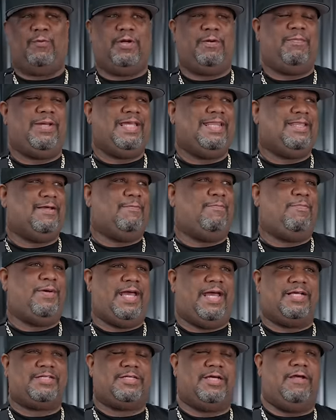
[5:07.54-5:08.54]
would be the
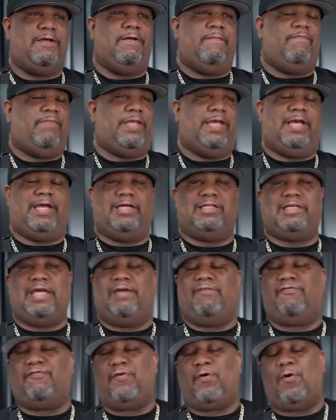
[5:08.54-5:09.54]
best. It could
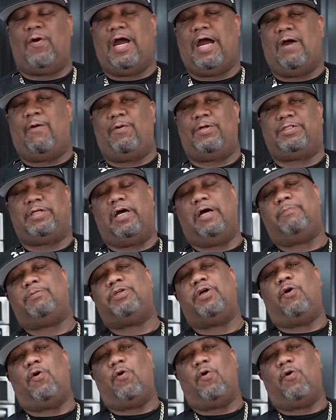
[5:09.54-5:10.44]
take 4 hours up to